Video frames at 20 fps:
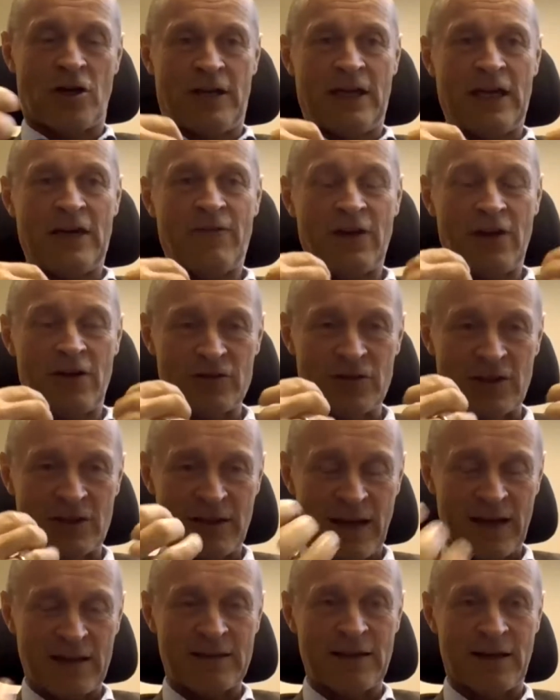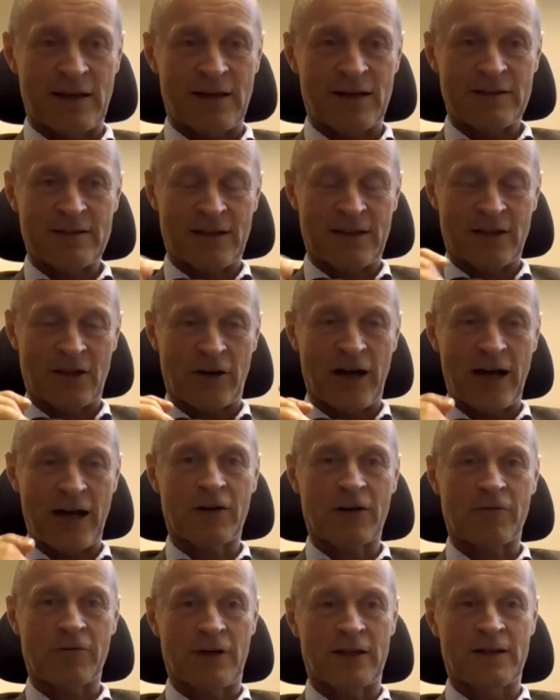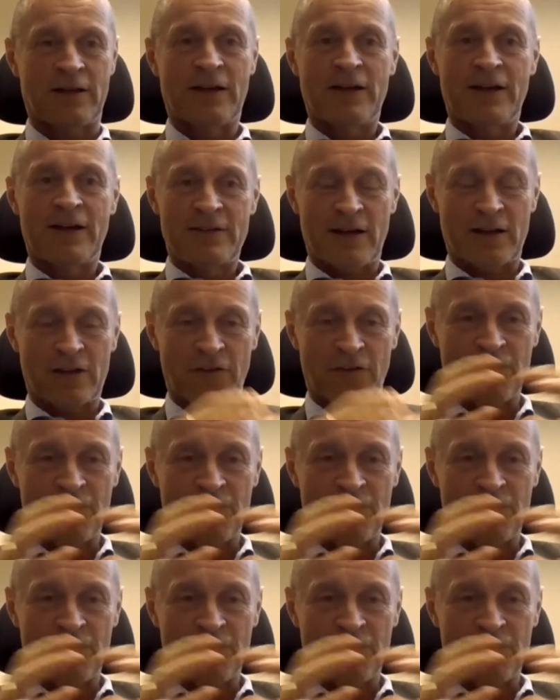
giving us the data that are accurate, that are